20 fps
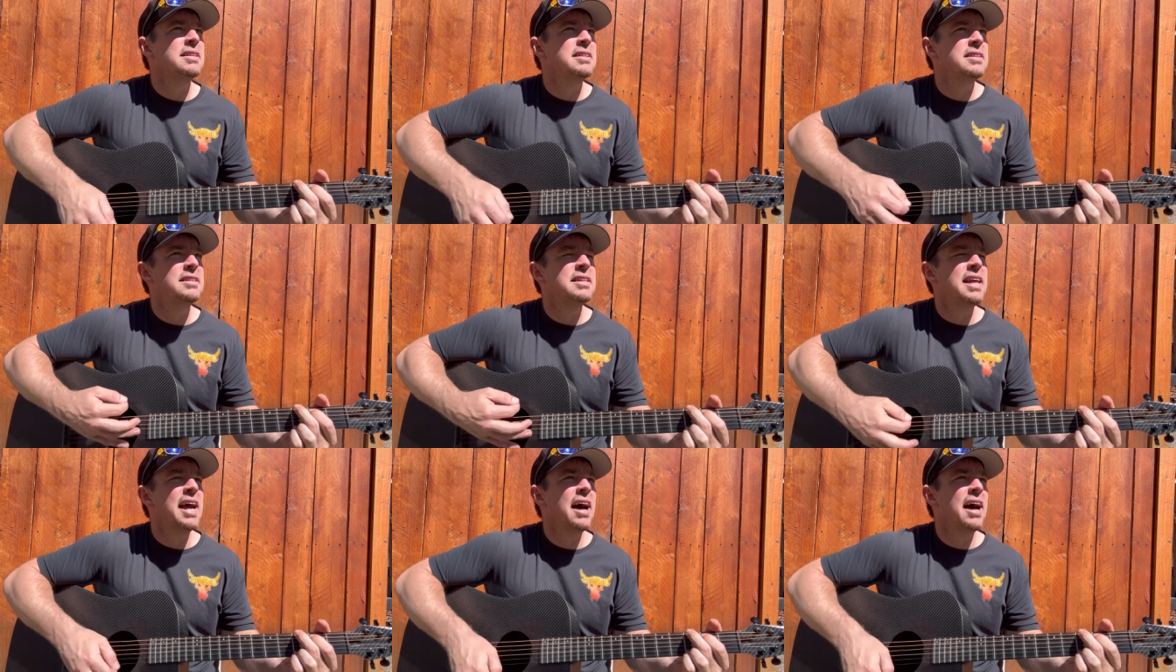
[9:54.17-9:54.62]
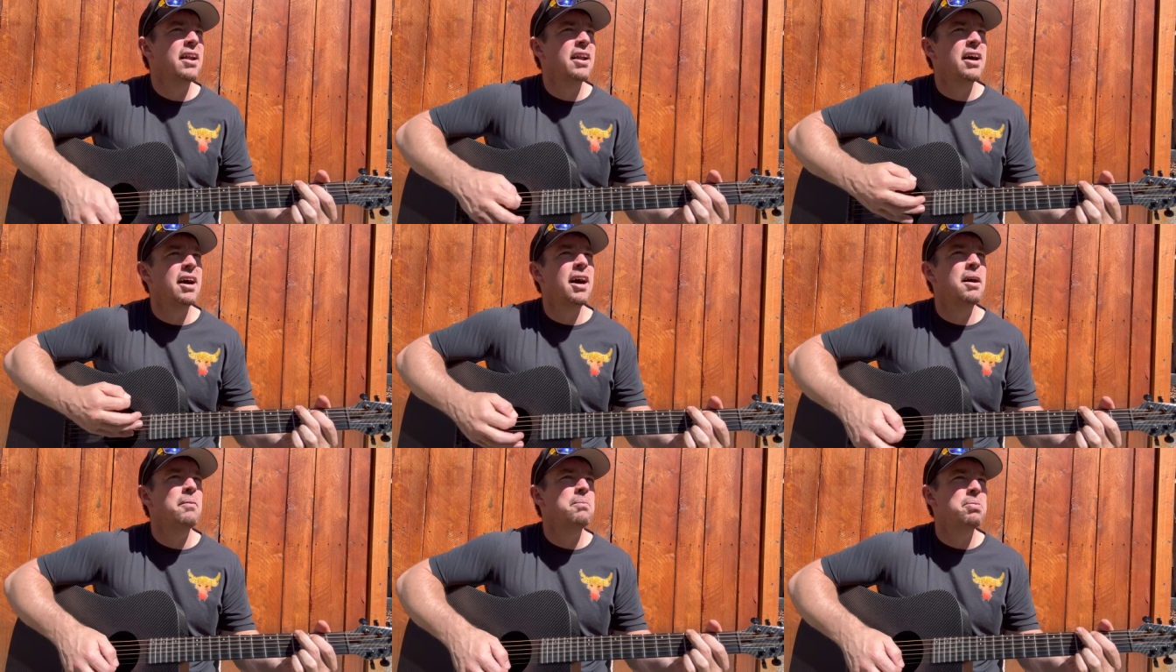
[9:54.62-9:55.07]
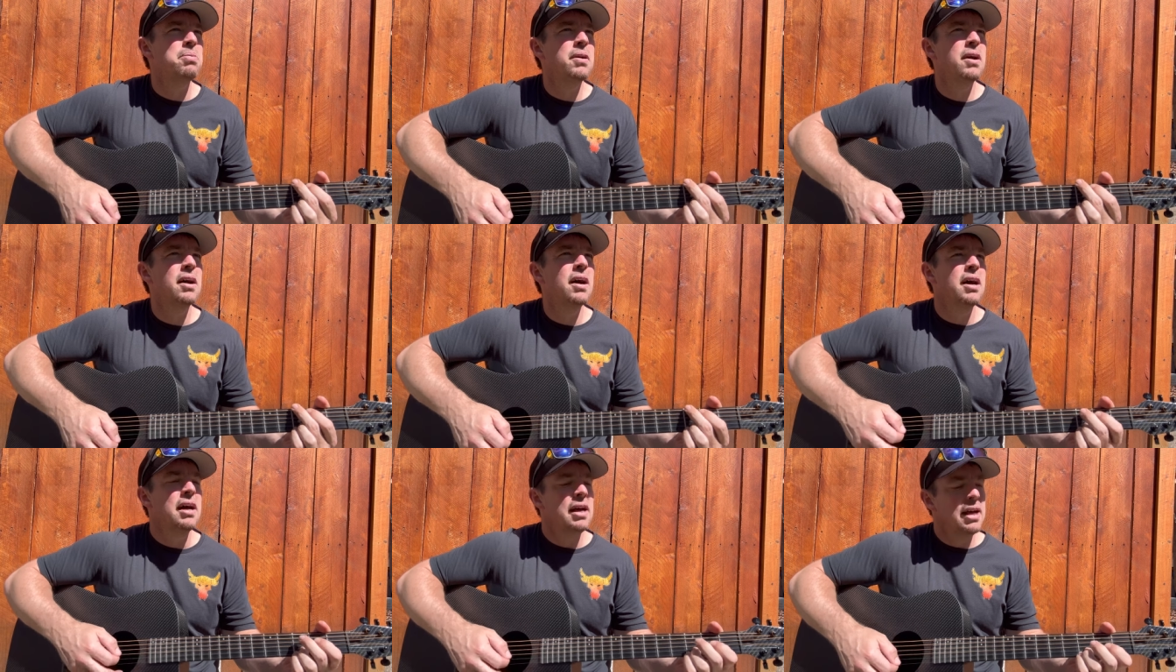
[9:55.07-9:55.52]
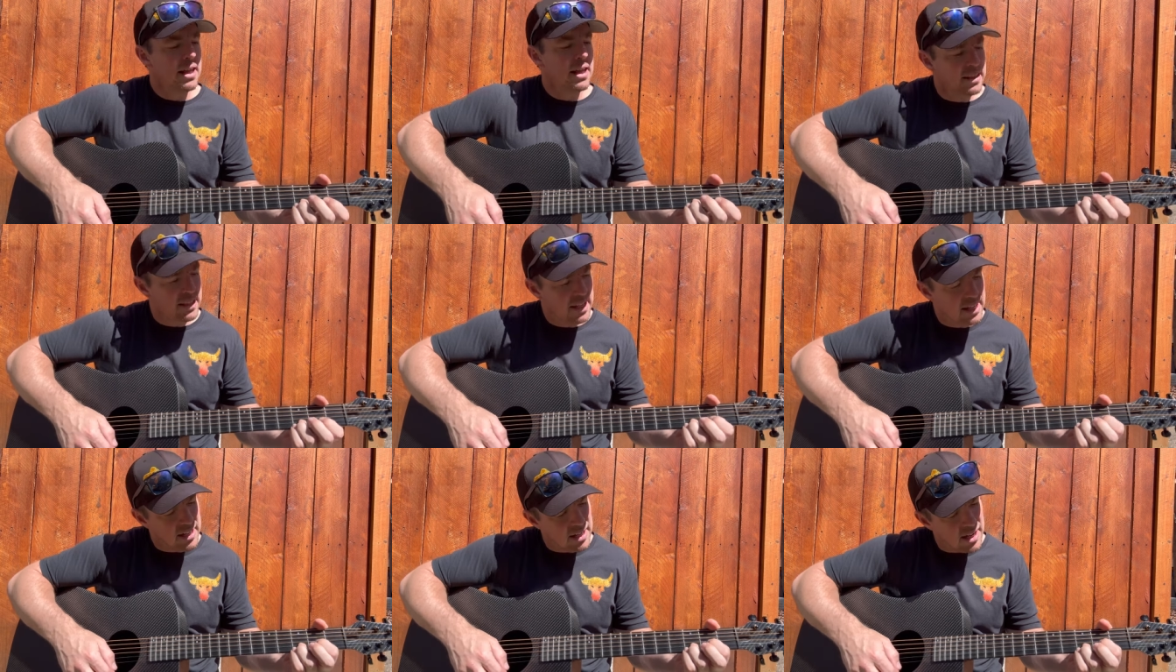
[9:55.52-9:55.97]
up, down, up,
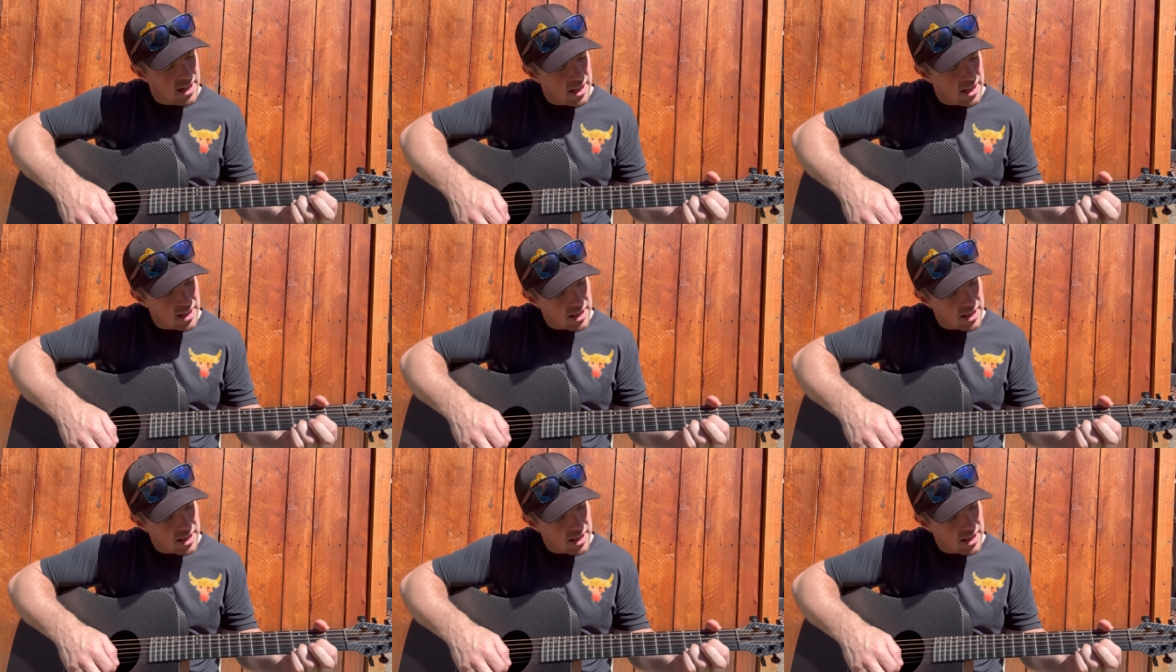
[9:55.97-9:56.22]
and then